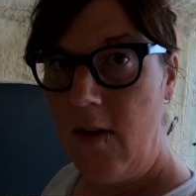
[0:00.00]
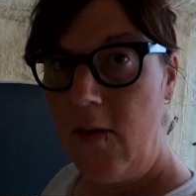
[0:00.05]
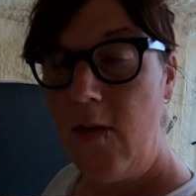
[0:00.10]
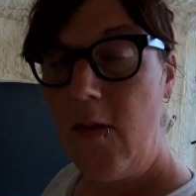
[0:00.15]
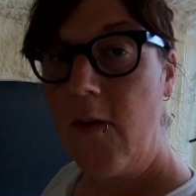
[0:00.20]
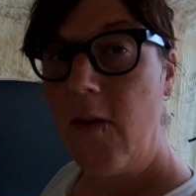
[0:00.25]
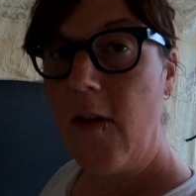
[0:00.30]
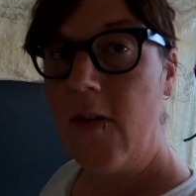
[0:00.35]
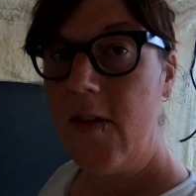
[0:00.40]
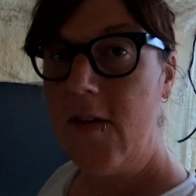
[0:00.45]

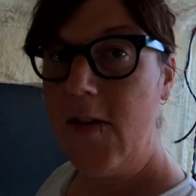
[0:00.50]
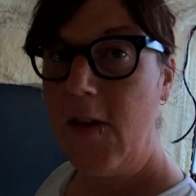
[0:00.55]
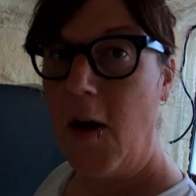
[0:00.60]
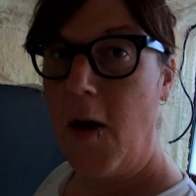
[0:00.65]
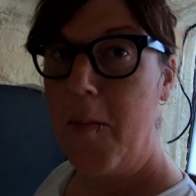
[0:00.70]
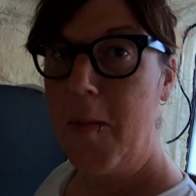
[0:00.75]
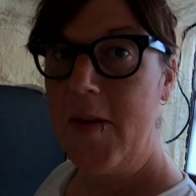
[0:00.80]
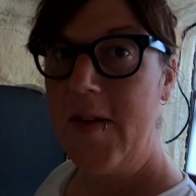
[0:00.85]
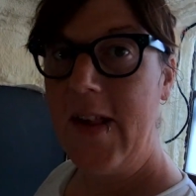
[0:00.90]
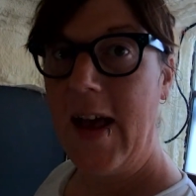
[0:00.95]
So we've got the
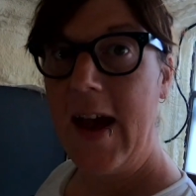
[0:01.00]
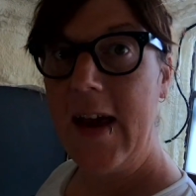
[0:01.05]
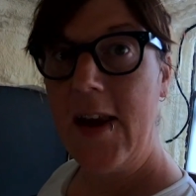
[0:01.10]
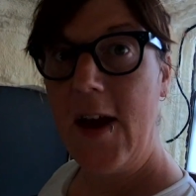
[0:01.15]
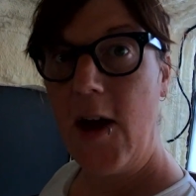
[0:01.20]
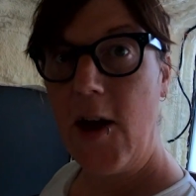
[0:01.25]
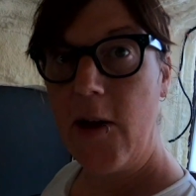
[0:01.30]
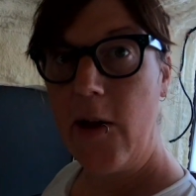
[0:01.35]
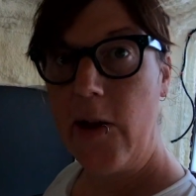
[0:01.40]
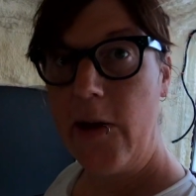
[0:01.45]
starboard side
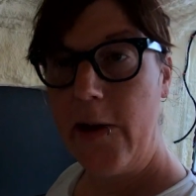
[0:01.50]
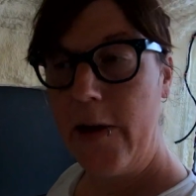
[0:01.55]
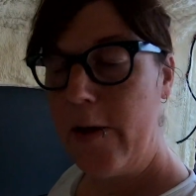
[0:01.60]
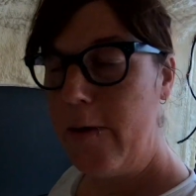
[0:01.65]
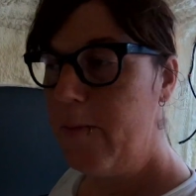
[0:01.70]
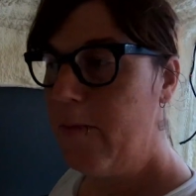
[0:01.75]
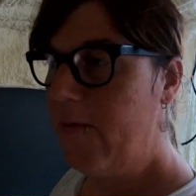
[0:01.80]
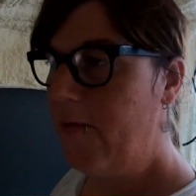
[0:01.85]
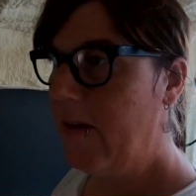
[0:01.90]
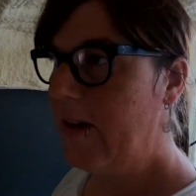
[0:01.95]
hull
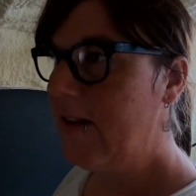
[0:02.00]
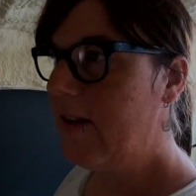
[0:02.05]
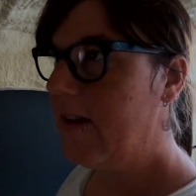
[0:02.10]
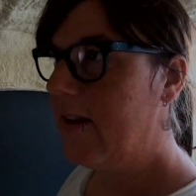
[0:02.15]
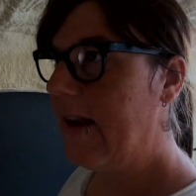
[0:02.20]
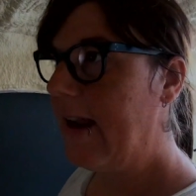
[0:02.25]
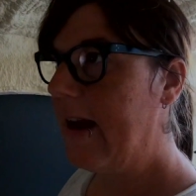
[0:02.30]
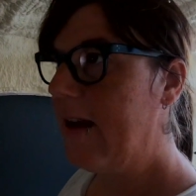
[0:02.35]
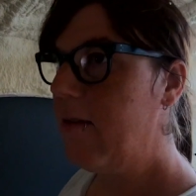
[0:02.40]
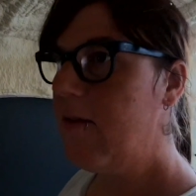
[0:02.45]
loom
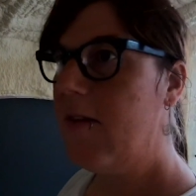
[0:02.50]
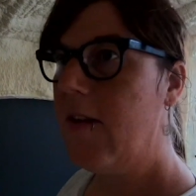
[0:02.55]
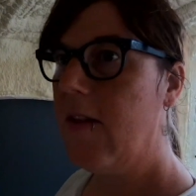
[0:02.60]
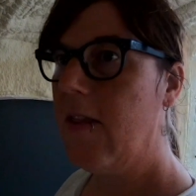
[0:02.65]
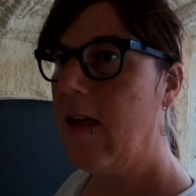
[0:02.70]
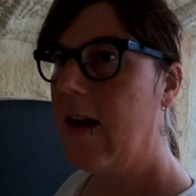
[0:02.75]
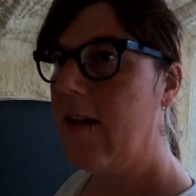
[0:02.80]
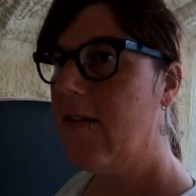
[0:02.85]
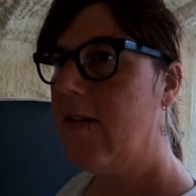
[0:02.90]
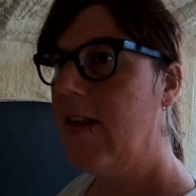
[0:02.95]
fitted now, so
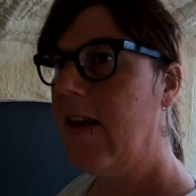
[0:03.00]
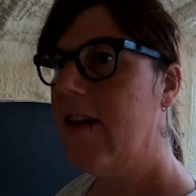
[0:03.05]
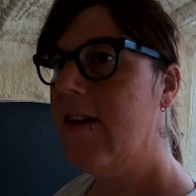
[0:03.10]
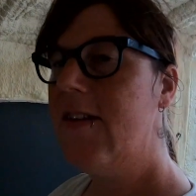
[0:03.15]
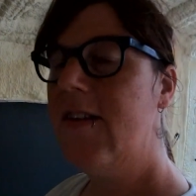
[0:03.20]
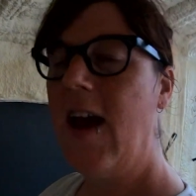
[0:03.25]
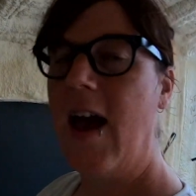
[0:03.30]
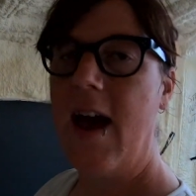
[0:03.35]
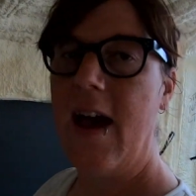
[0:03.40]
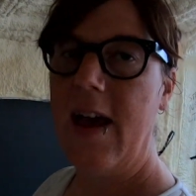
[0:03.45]
that's the
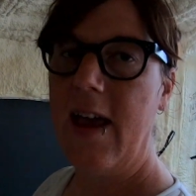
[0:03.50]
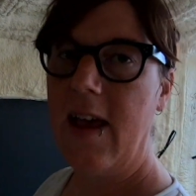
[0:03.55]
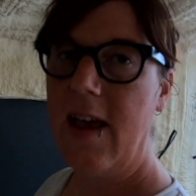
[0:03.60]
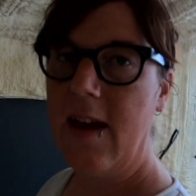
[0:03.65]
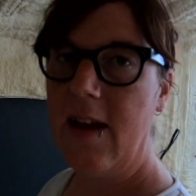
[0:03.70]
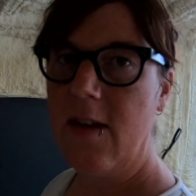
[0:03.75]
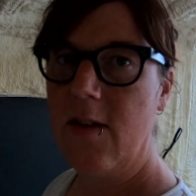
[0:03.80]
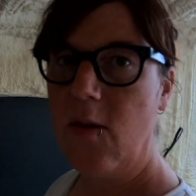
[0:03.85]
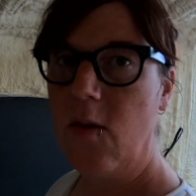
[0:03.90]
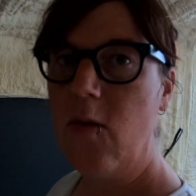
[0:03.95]

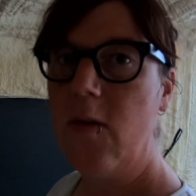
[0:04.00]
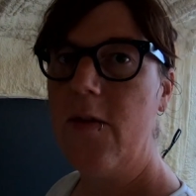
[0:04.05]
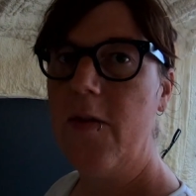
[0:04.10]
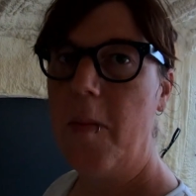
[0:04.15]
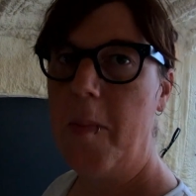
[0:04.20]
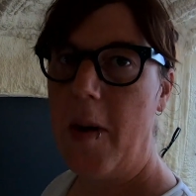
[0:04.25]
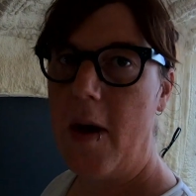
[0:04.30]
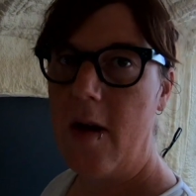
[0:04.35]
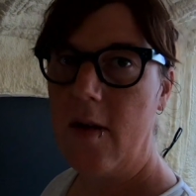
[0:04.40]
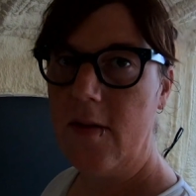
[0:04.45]
entire, all of the
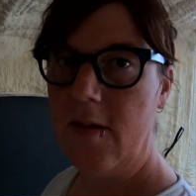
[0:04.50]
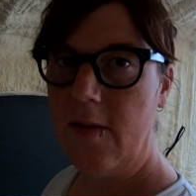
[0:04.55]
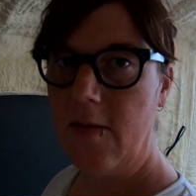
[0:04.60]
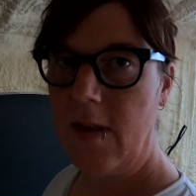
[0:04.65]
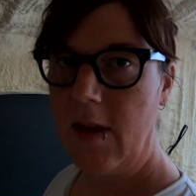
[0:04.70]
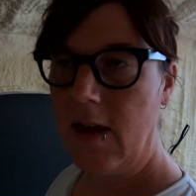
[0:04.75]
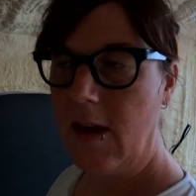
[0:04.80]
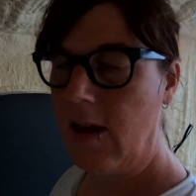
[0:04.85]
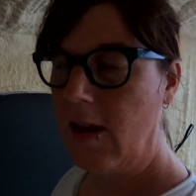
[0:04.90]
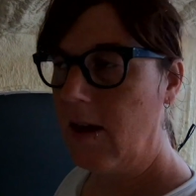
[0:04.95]
parts of
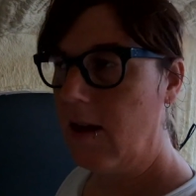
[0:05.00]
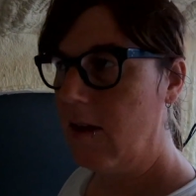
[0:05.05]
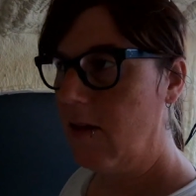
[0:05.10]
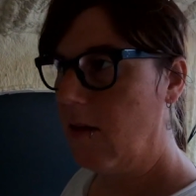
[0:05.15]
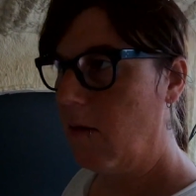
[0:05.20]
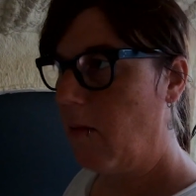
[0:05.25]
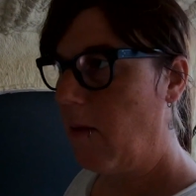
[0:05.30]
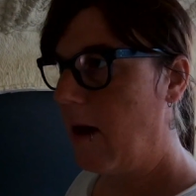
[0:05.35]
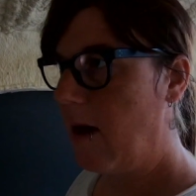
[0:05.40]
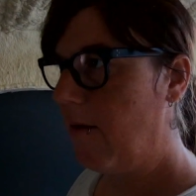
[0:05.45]
the
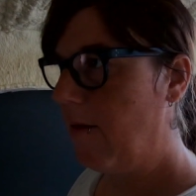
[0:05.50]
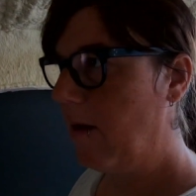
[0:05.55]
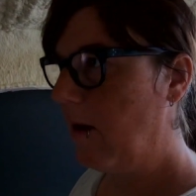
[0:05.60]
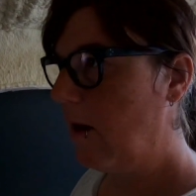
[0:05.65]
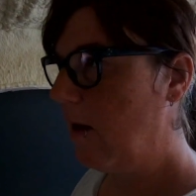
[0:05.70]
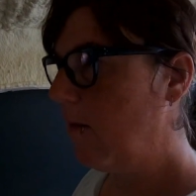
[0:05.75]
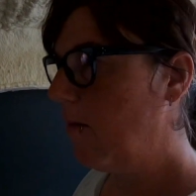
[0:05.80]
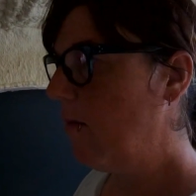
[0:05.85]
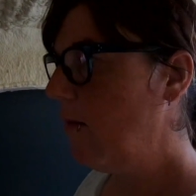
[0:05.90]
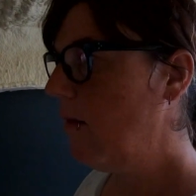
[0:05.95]
wiring
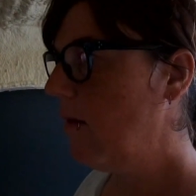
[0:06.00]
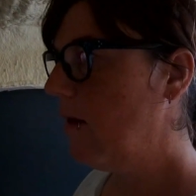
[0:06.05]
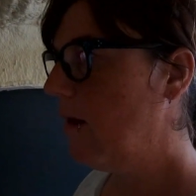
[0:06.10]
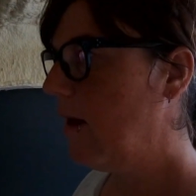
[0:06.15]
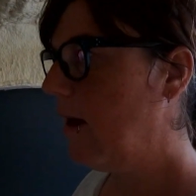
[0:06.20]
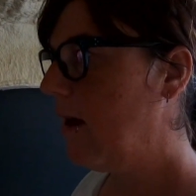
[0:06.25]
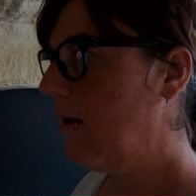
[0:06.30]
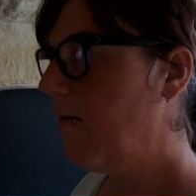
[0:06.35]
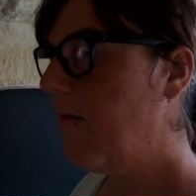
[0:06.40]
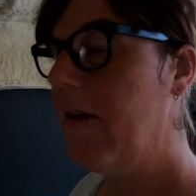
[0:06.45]
loom
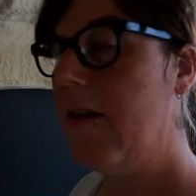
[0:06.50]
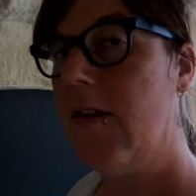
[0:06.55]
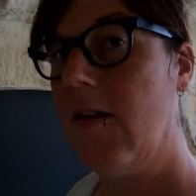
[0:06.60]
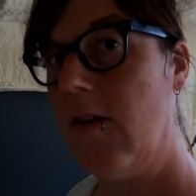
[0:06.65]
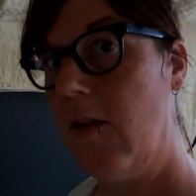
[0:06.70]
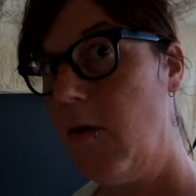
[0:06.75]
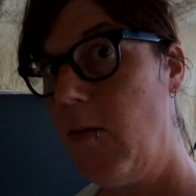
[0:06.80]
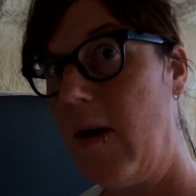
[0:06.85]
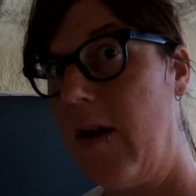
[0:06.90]
fitted, the